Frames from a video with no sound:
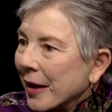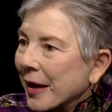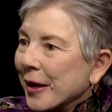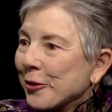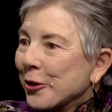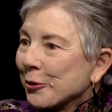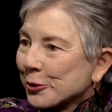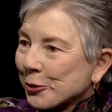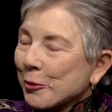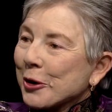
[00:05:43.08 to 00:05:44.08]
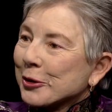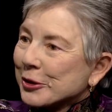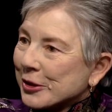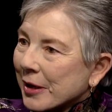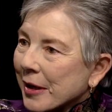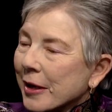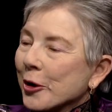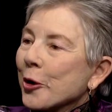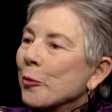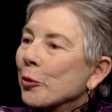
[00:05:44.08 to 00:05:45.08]
And those quotas say
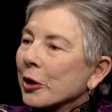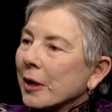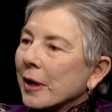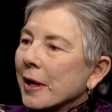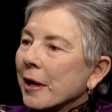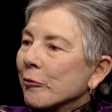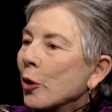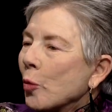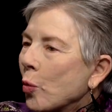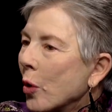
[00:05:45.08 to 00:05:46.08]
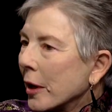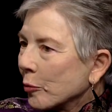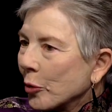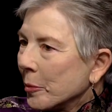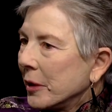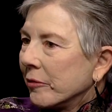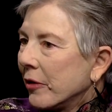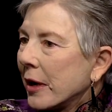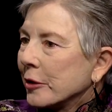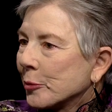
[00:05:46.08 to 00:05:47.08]
we're going to have one woman
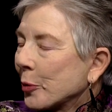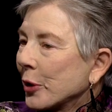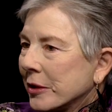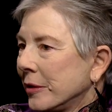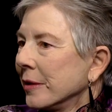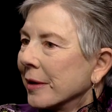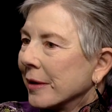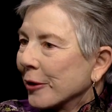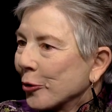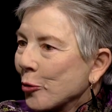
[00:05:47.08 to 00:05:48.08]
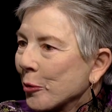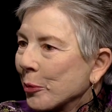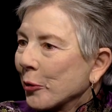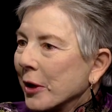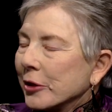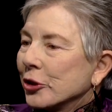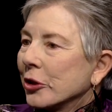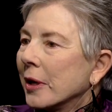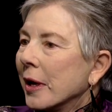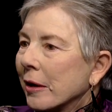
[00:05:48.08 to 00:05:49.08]
vice president in a
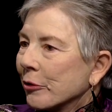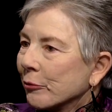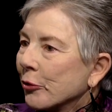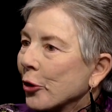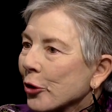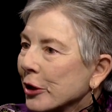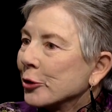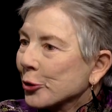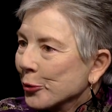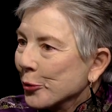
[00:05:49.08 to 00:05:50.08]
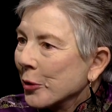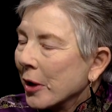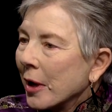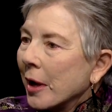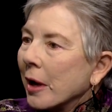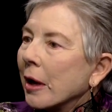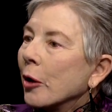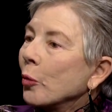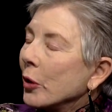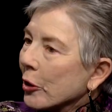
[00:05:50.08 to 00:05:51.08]
corporation out of 32.
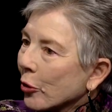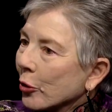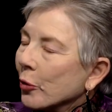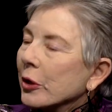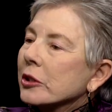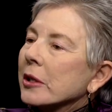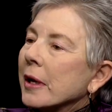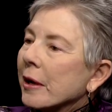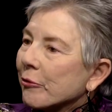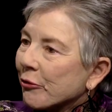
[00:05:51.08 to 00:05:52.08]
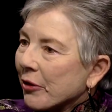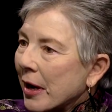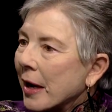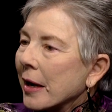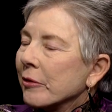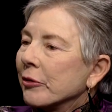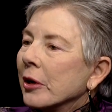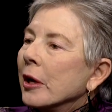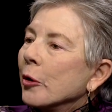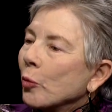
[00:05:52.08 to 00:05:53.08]
We are going to have five
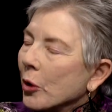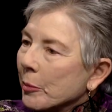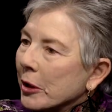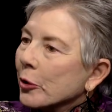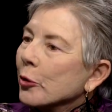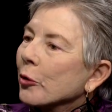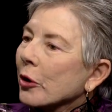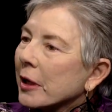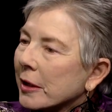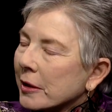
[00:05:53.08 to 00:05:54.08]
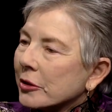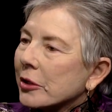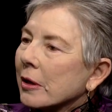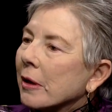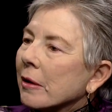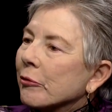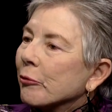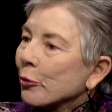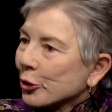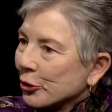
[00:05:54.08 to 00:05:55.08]
women who are heads of
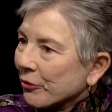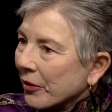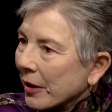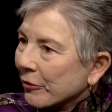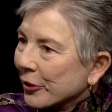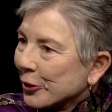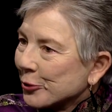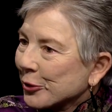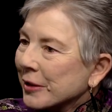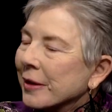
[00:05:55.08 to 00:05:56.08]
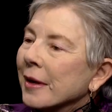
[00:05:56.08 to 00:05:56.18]
Fortune 500